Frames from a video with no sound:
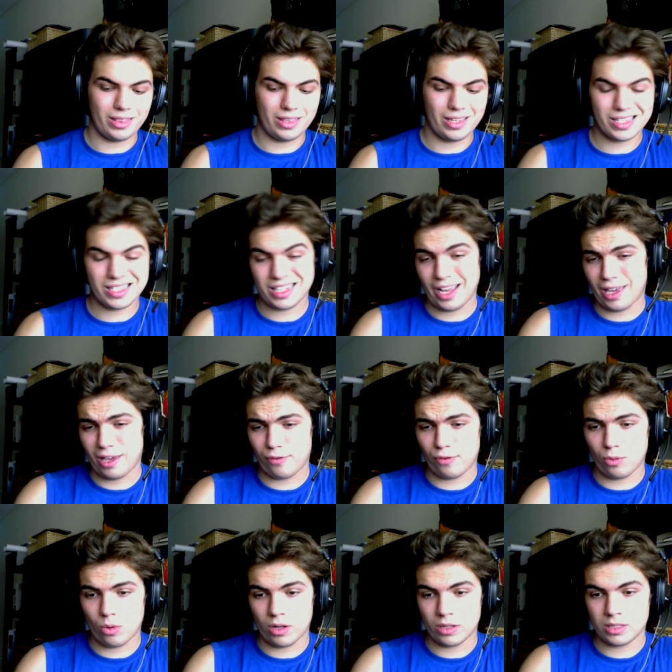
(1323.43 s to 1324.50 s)
Dislike if
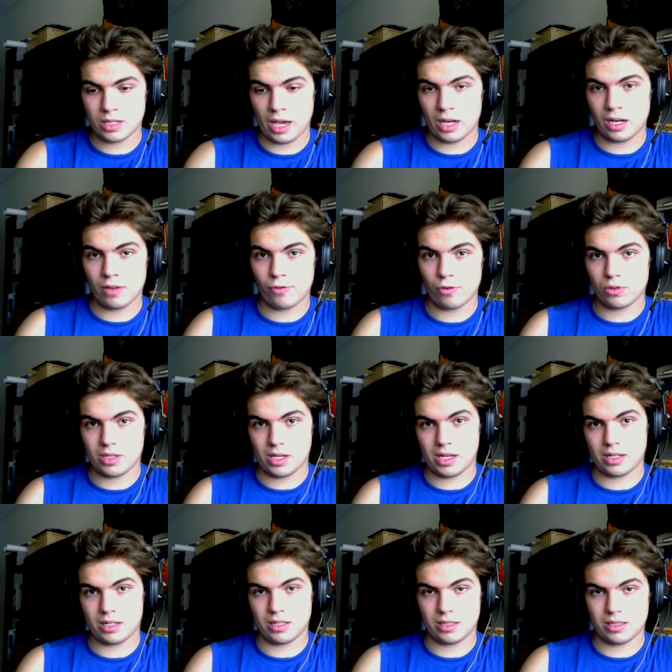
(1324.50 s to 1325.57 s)
you want, and if you
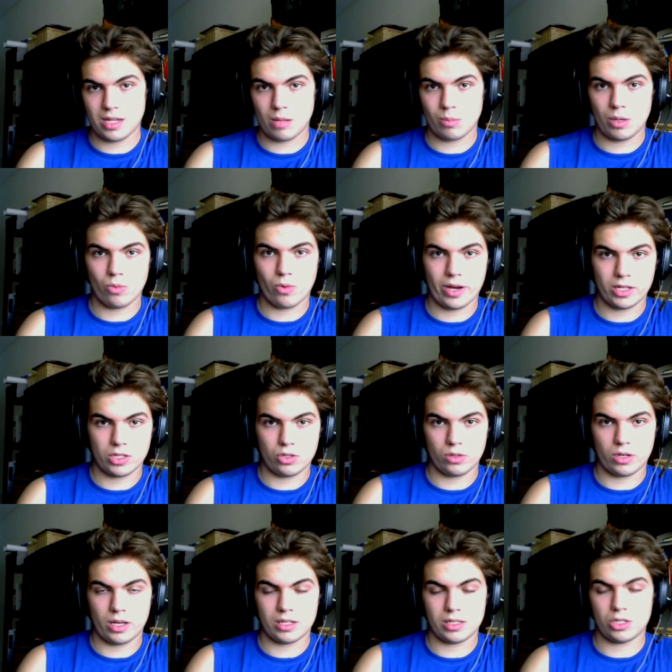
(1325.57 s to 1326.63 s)
did, tell me why so,
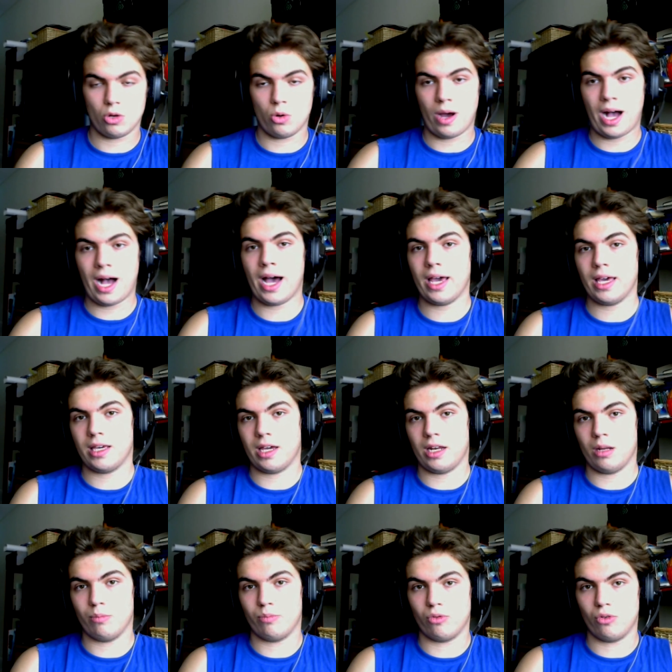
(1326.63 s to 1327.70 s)
so I can
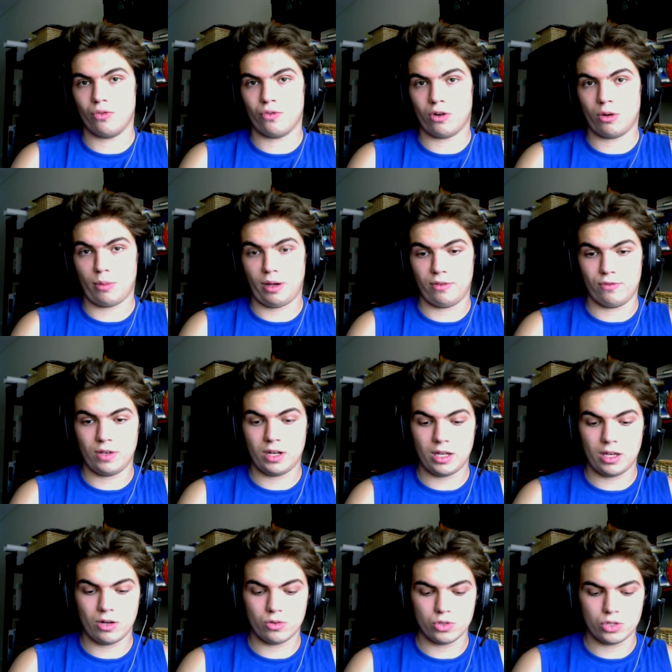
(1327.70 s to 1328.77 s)
improve on my
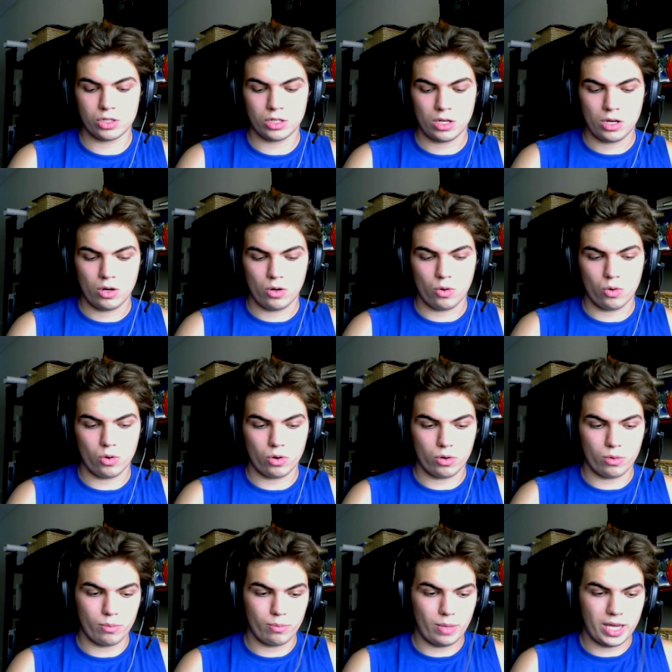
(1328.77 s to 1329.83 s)
videos
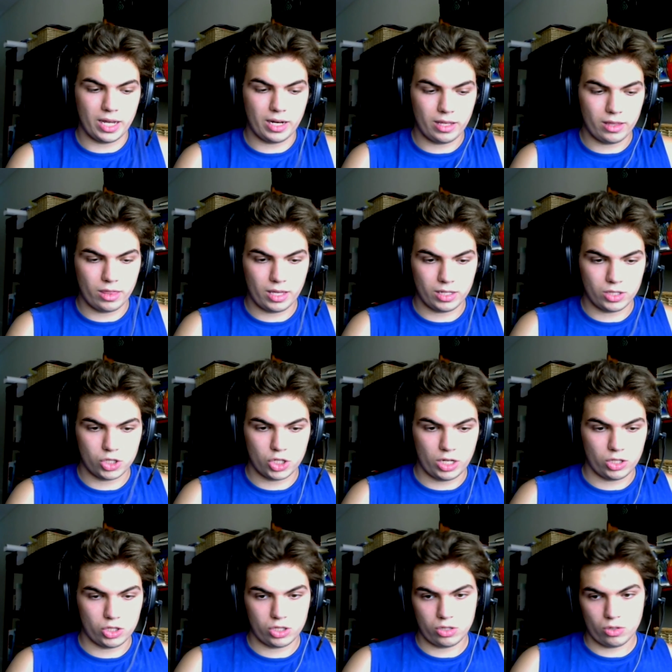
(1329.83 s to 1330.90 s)
or make anything
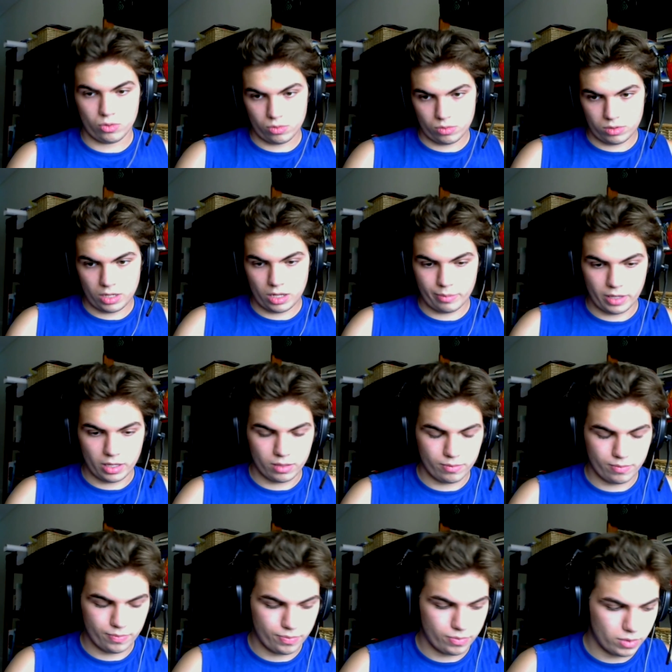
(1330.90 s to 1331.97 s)
change. So tell me.
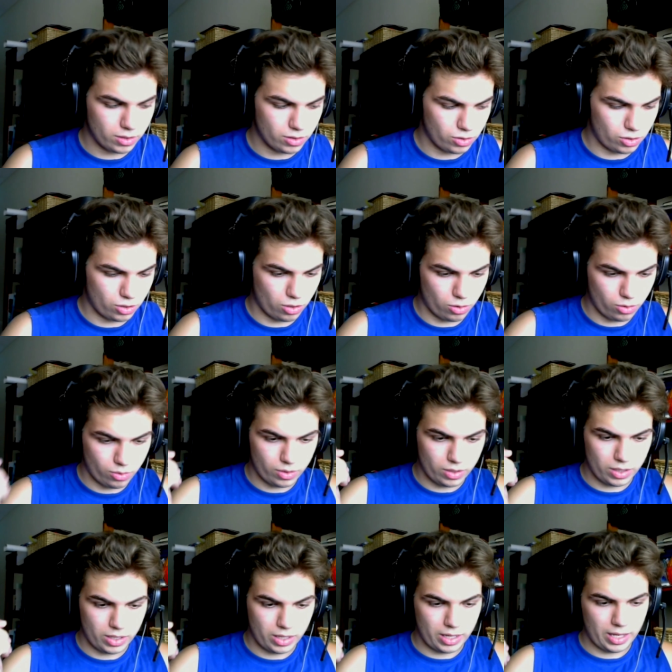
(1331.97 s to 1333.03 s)
So,
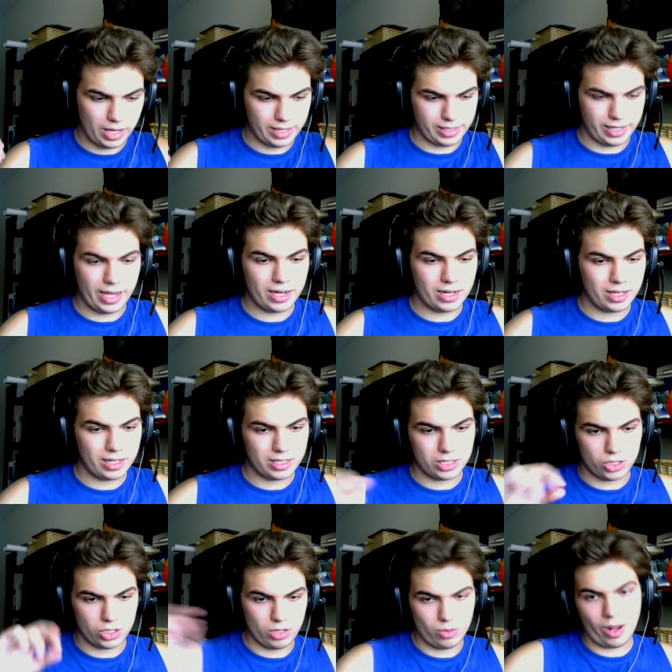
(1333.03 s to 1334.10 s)
as again,
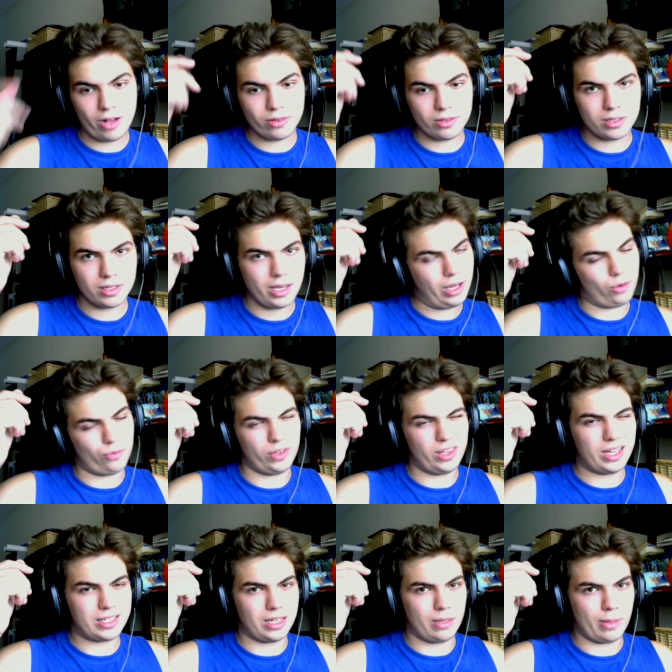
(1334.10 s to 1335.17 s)
see you around, and auf
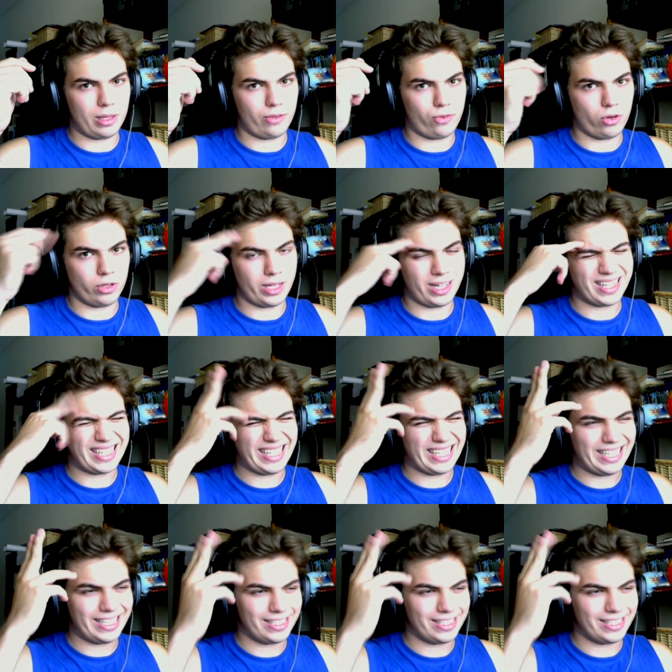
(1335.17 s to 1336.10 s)
Wiedersehen, meine Freunde.